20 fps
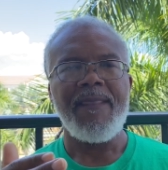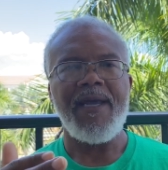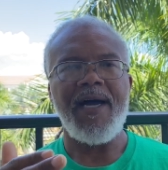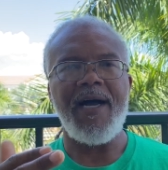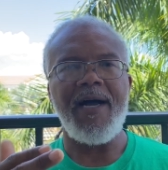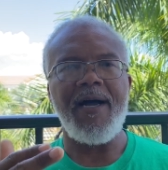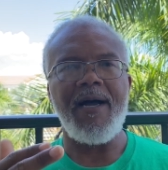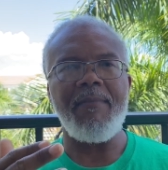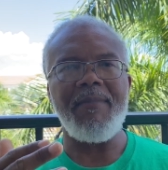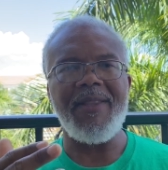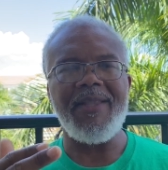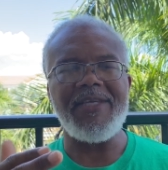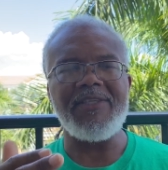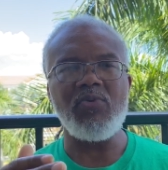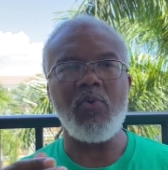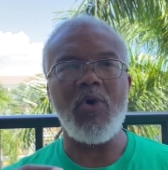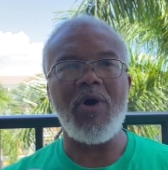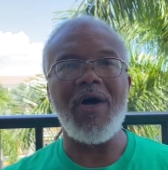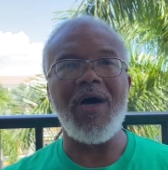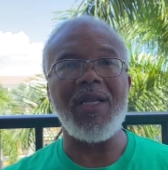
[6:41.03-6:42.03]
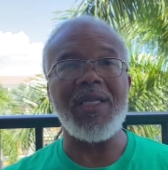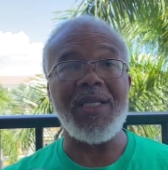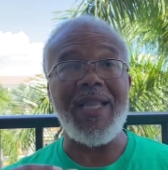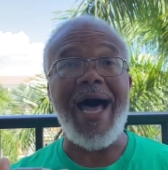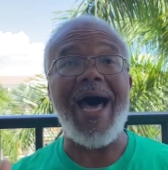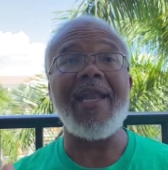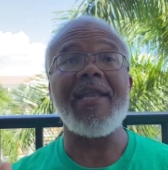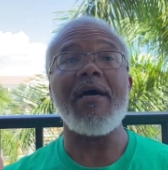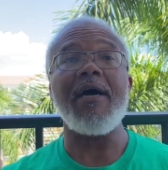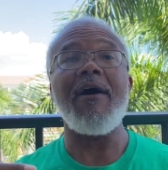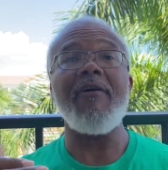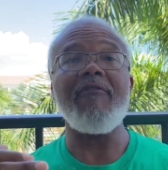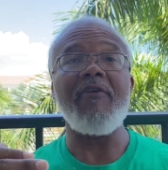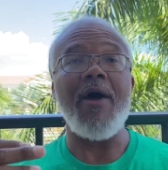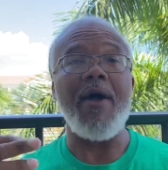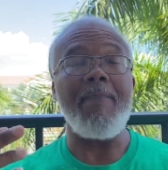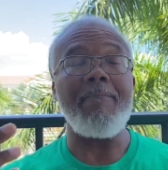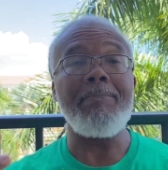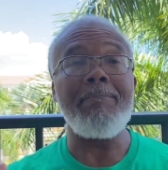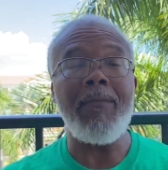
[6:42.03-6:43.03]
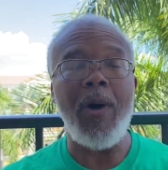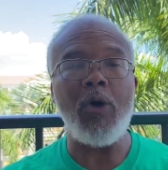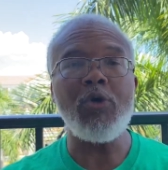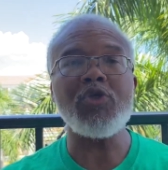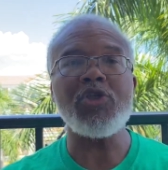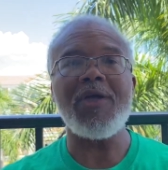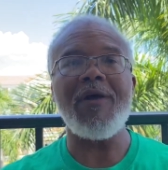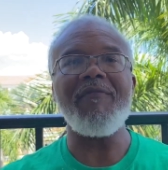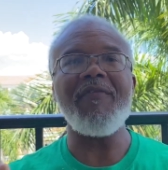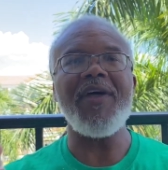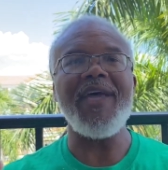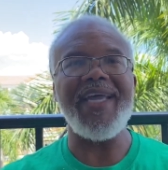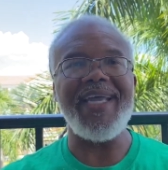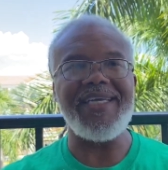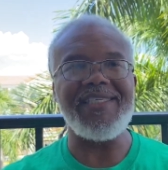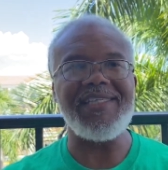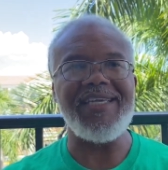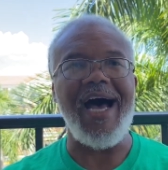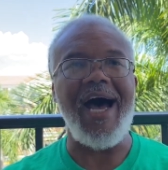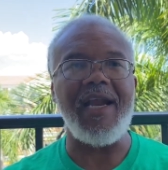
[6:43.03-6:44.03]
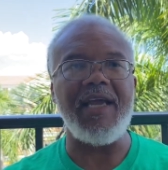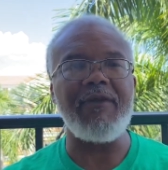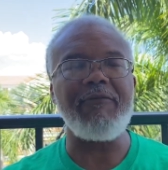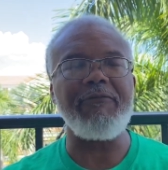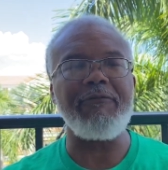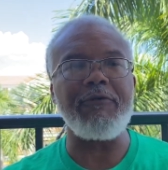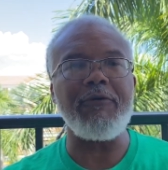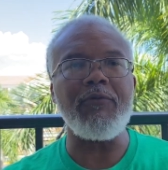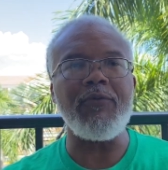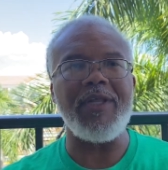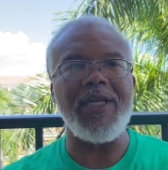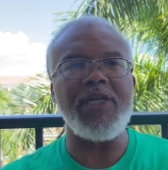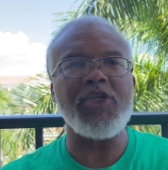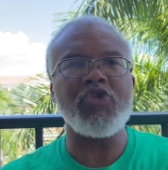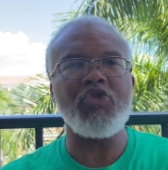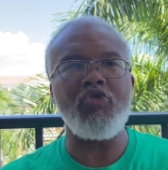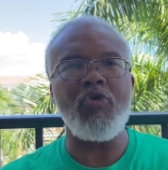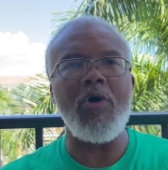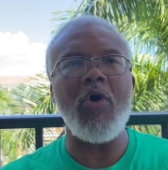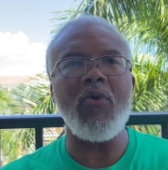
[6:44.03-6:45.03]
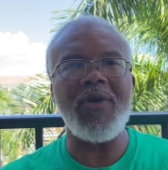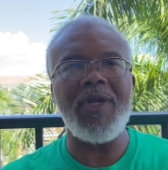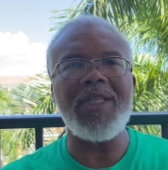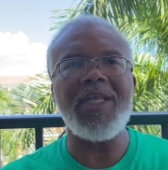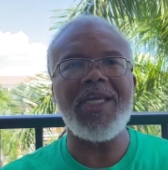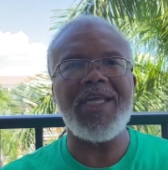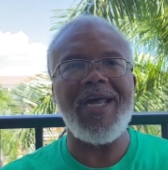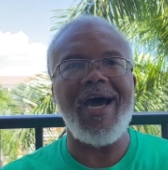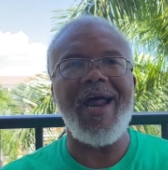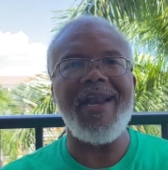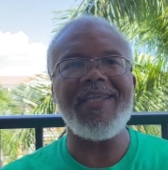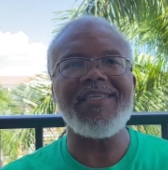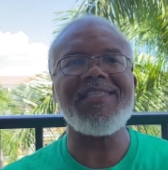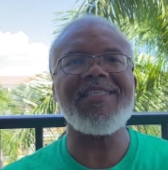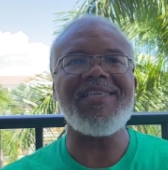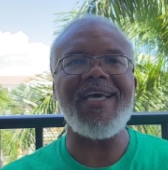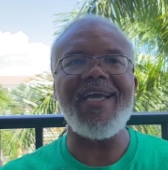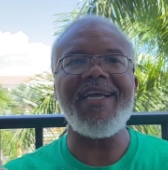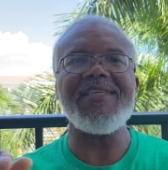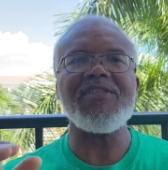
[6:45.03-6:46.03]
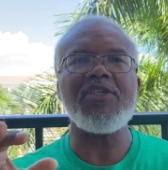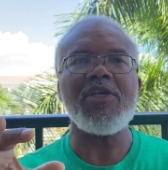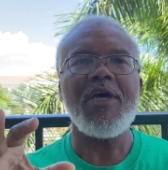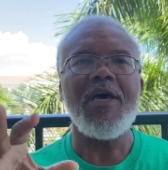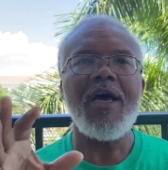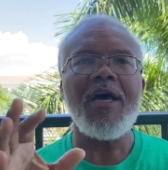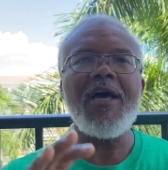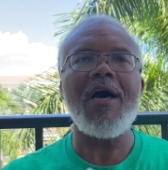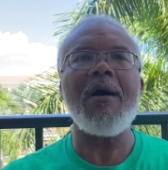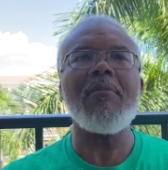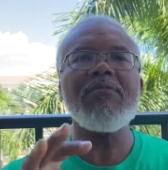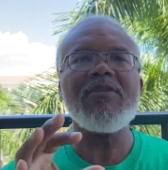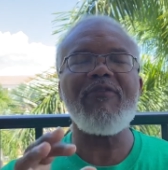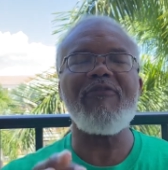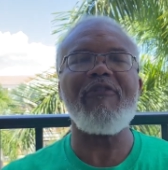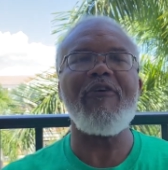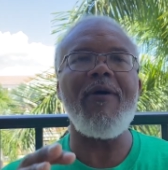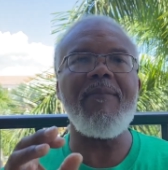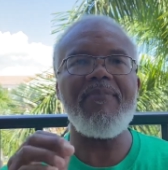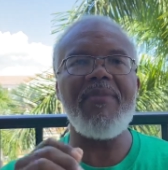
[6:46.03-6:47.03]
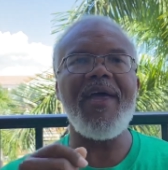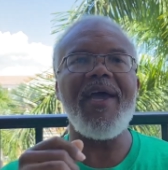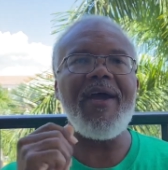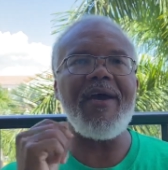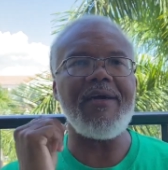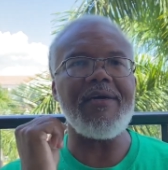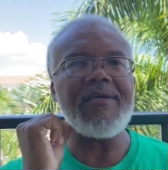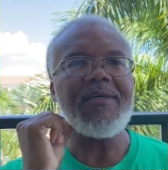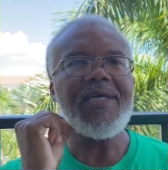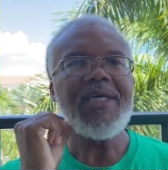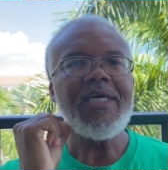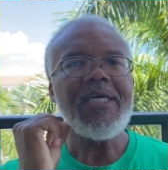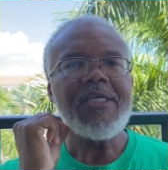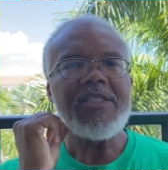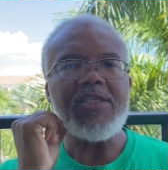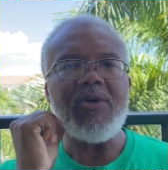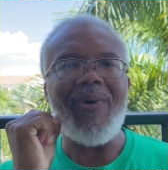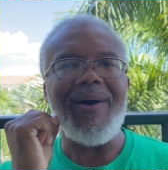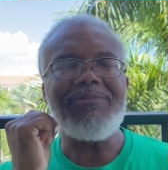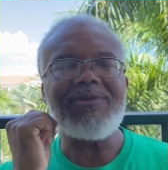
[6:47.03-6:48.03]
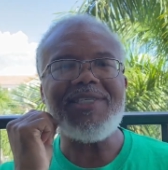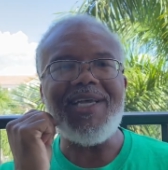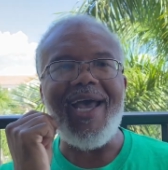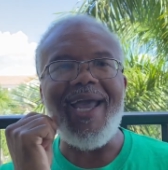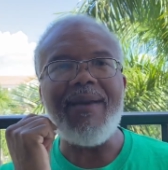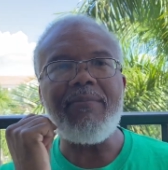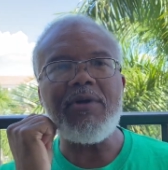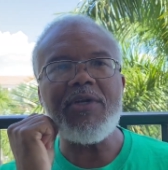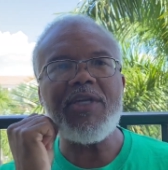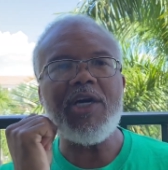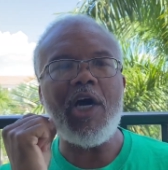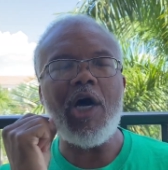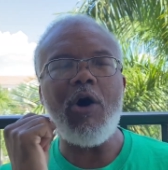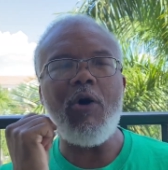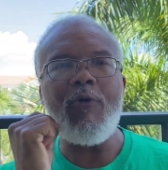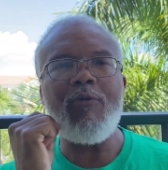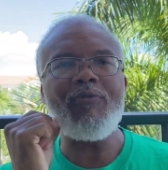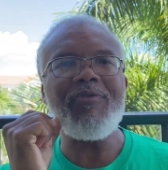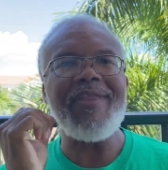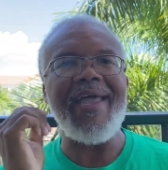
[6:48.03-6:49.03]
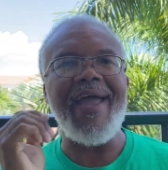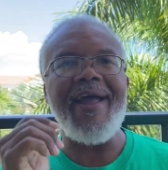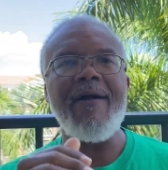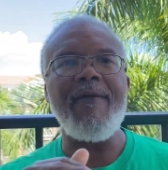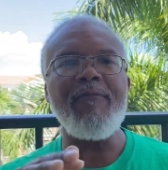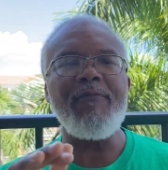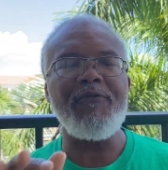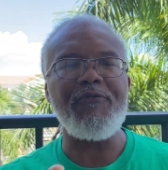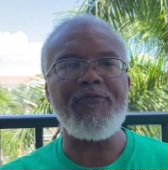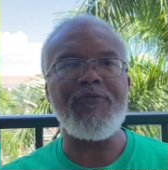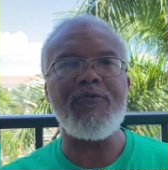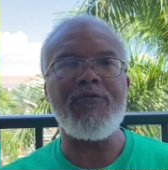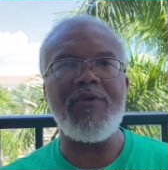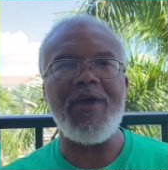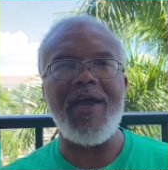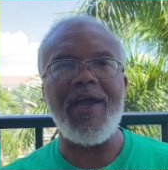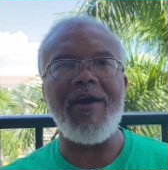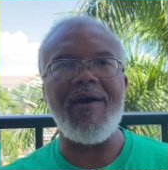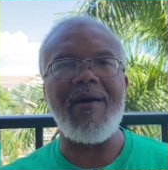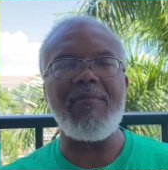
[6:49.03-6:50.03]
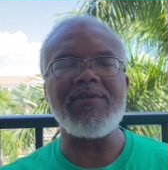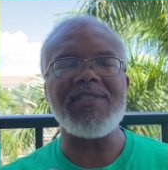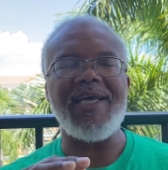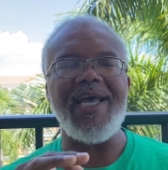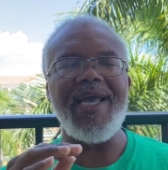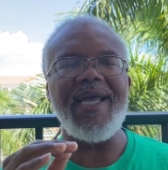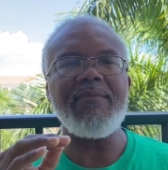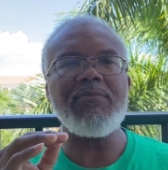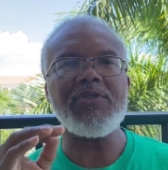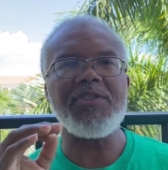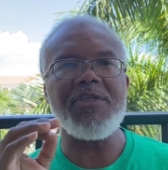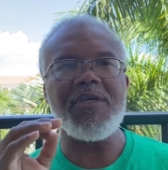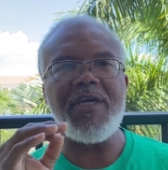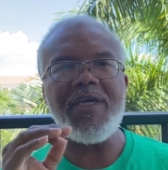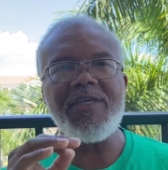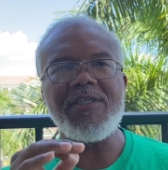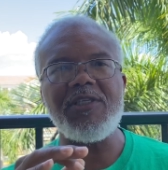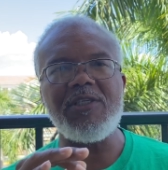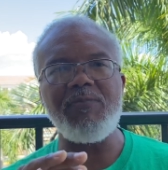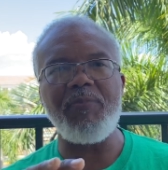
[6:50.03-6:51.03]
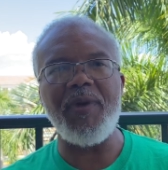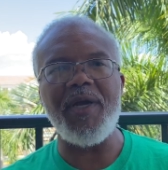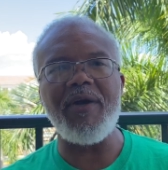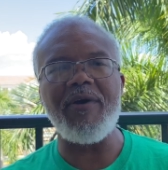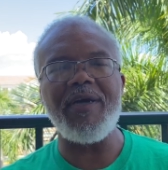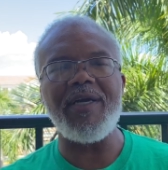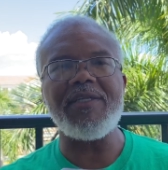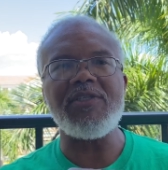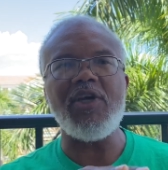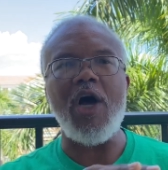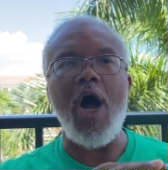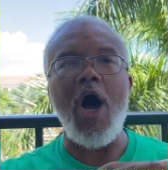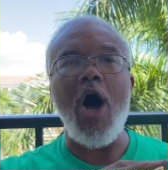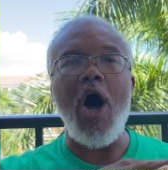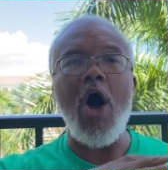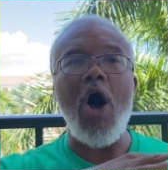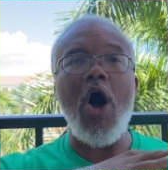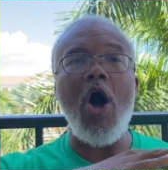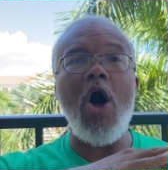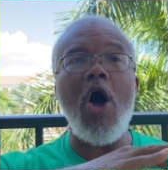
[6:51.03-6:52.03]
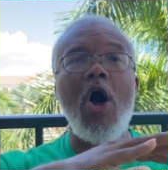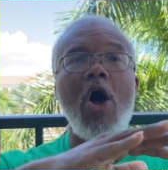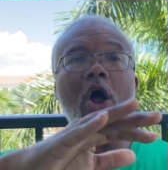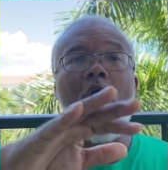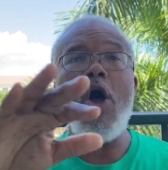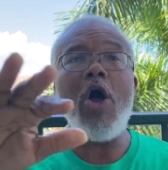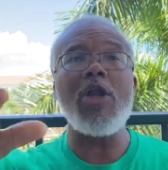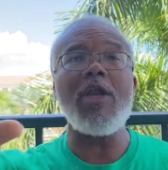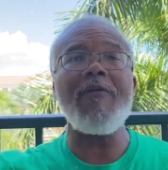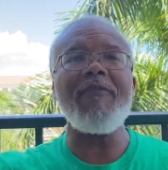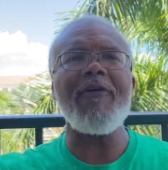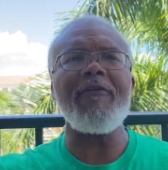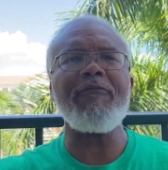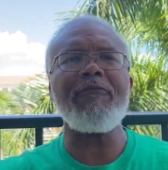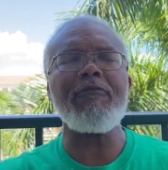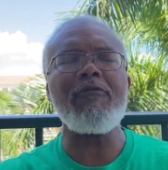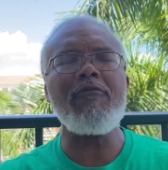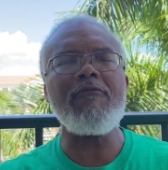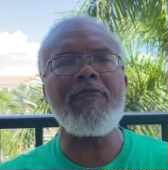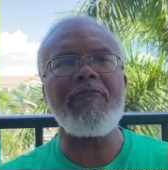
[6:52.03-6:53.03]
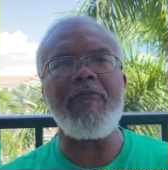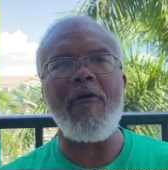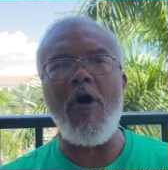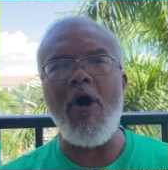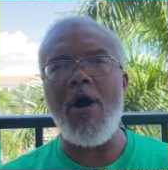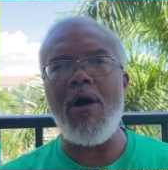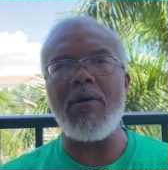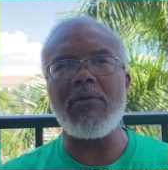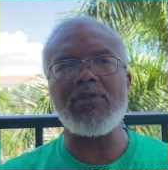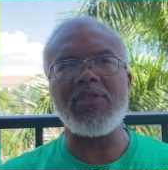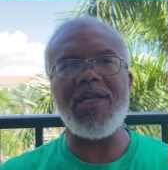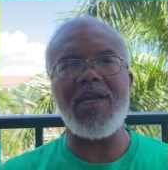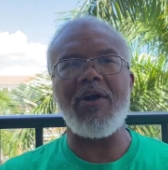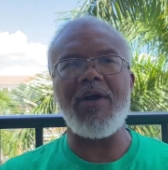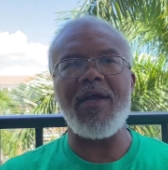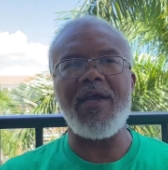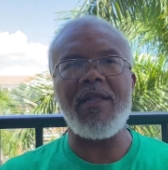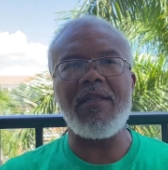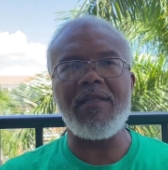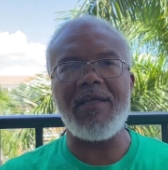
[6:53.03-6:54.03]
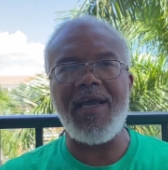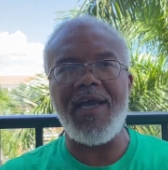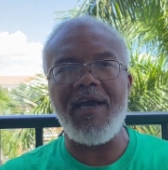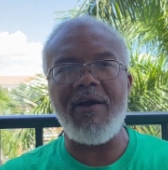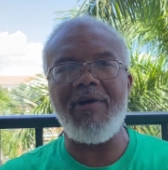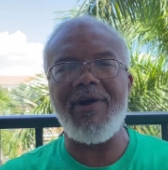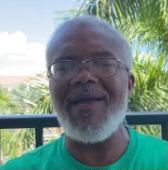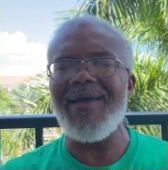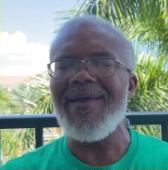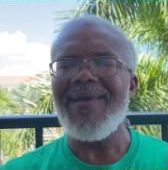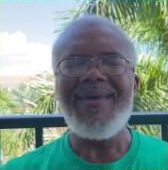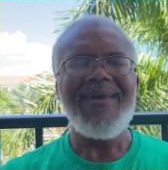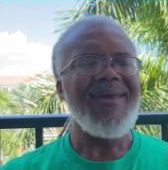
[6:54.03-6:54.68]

um, that's where a lot of most of the exotic fruit that is grown in the United States comes from there. So I was able to go down through there. I was able to experience all of the fruit farms that are in the area.